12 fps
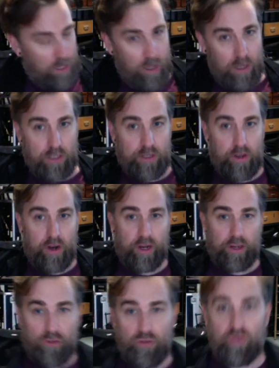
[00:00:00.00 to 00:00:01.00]
so that I
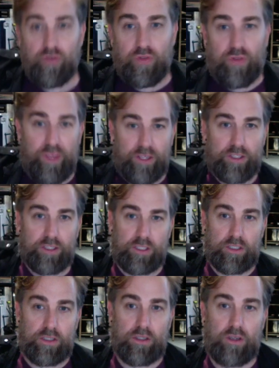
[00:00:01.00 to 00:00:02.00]
can do
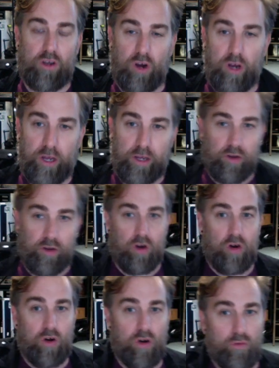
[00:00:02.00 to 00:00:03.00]
this kind
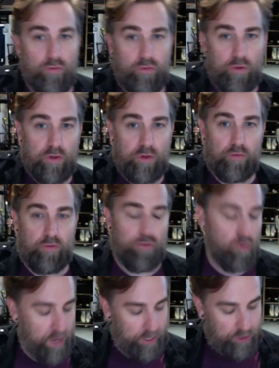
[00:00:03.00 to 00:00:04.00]
of
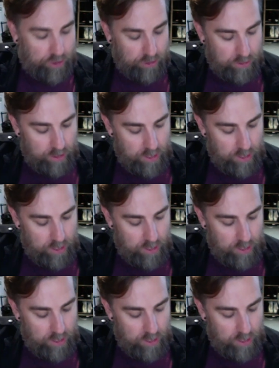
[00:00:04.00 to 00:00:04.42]
formation.